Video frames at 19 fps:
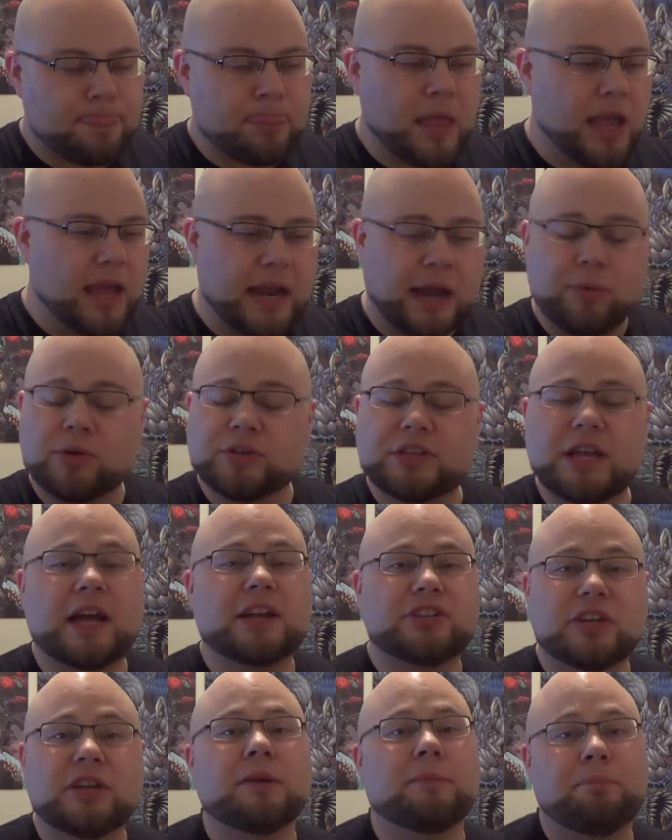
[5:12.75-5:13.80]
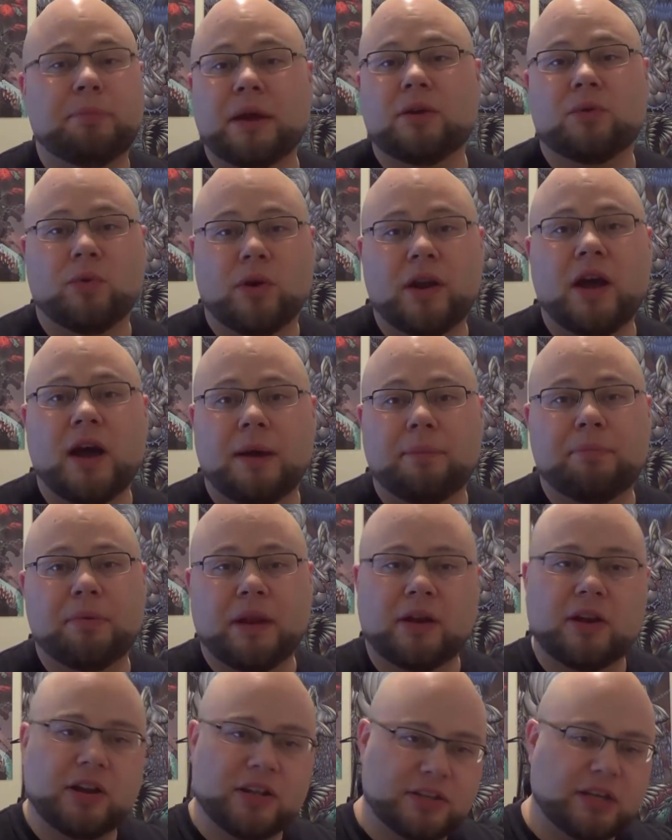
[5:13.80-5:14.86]
And I was actually going to pick one up, and
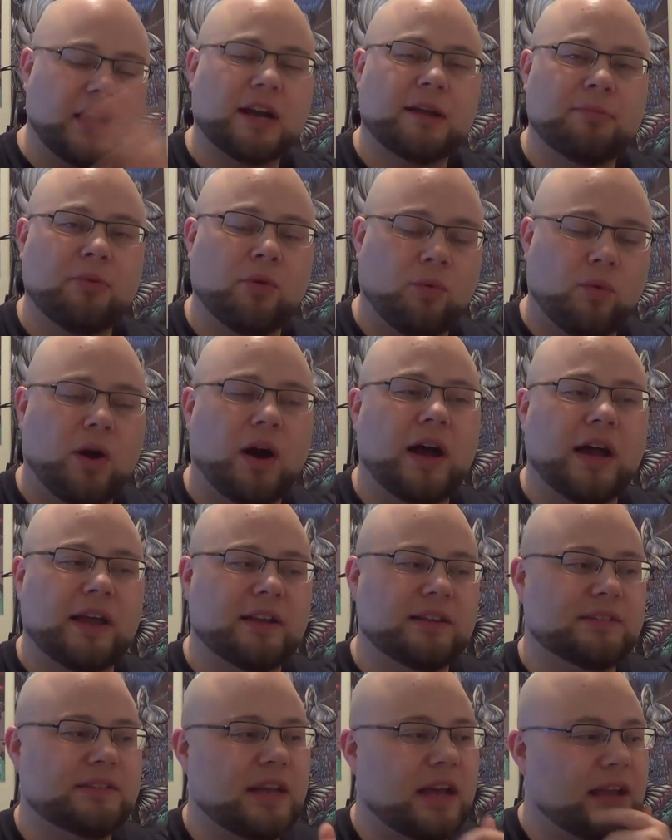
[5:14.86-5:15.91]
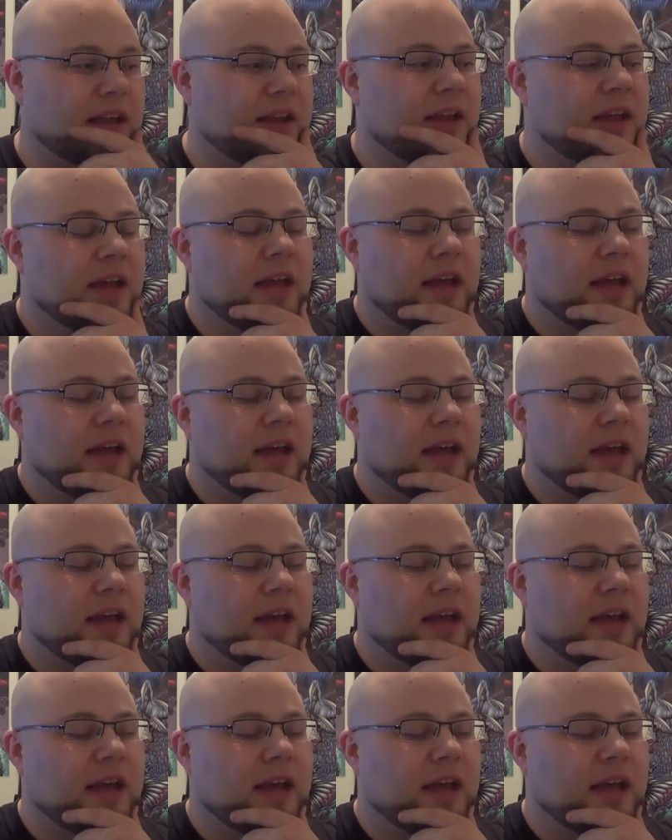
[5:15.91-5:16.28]
I'm going to talk about why in a second.